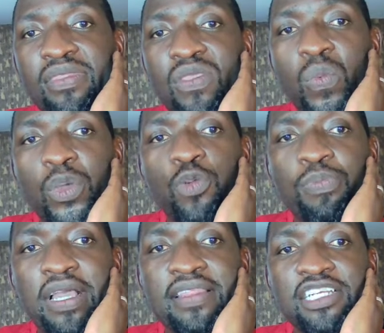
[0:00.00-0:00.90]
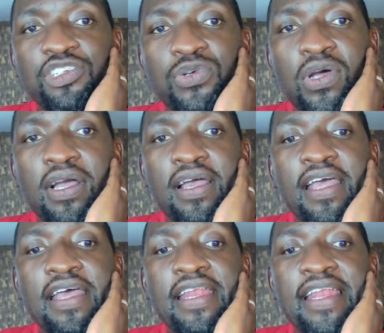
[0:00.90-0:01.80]
When you pick that rook,
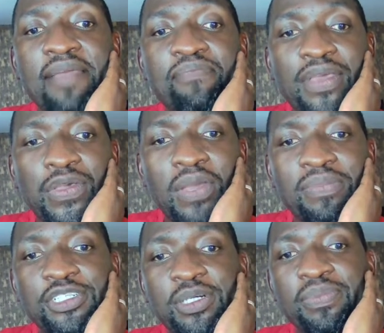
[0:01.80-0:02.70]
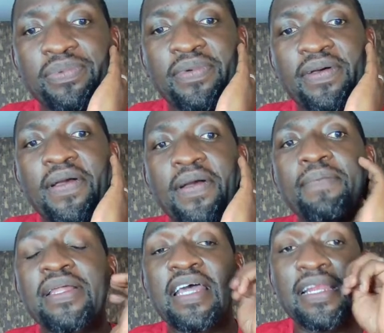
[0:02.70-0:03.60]
now I pick your bishop.
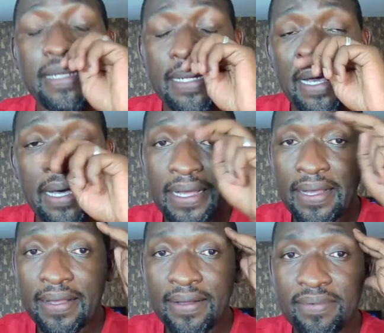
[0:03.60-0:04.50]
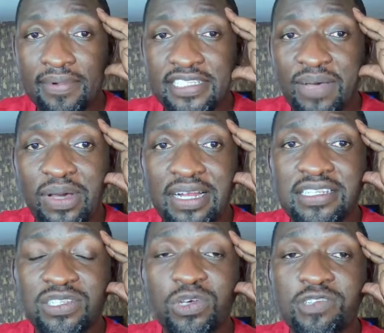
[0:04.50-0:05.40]
But then someone
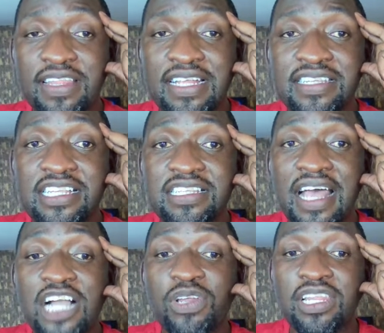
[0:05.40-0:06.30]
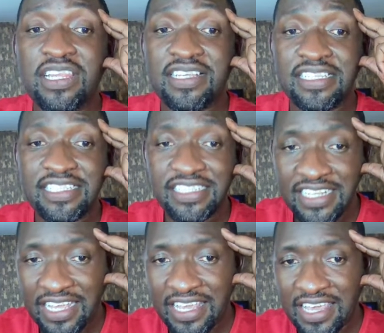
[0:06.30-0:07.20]
else looks further and says, actually, there's a
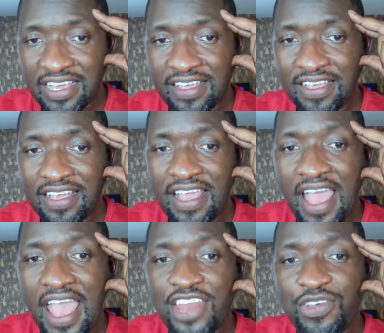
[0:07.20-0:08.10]
check here. And you